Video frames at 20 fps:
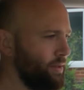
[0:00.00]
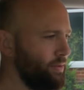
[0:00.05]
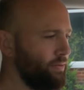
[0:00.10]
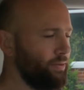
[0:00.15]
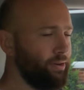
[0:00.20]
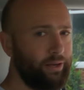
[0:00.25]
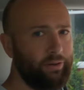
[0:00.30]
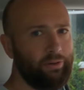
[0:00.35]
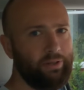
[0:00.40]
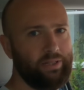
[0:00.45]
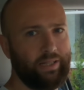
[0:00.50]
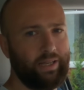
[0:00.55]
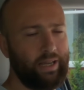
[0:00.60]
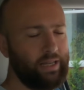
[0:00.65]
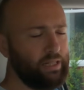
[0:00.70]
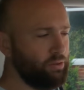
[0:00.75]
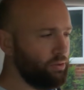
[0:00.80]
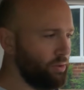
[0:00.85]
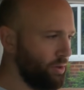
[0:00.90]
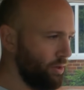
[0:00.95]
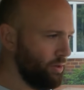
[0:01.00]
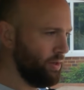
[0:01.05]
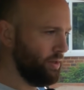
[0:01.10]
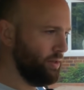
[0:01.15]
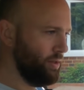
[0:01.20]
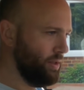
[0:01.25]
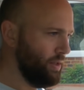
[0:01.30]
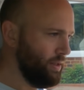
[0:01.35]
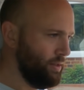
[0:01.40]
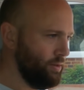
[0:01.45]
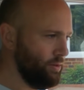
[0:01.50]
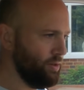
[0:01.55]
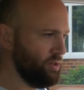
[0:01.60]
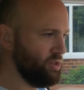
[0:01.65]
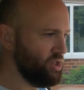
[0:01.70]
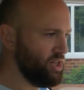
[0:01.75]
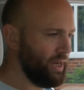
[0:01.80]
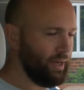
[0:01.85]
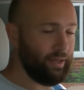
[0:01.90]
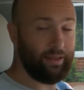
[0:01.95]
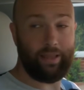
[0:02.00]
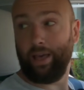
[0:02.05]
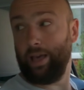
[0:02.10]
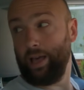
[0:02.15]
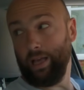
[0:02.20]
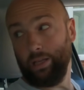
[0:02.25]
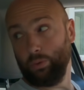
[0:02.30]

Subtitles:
you've got your indicator on, you can check there,